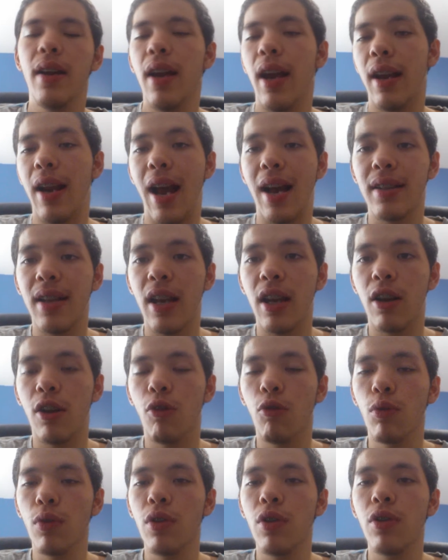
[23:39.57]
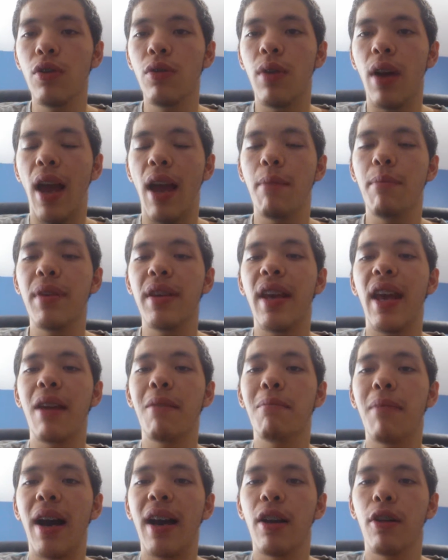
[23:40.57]
And as I grew and
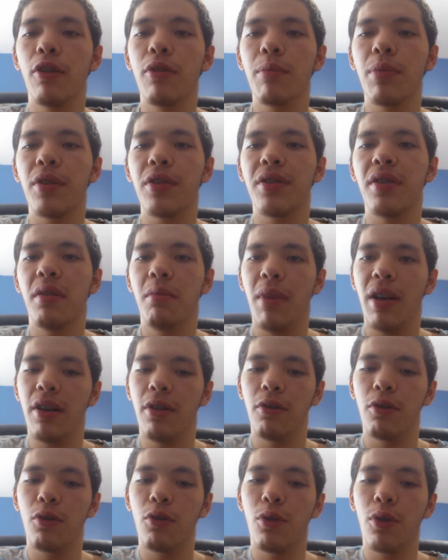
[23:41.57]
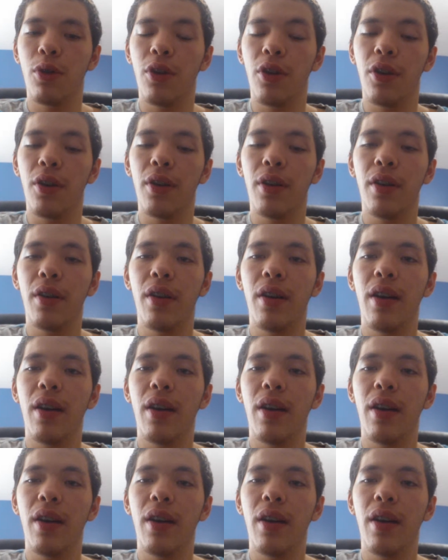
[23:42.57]
became my own person in my own corner,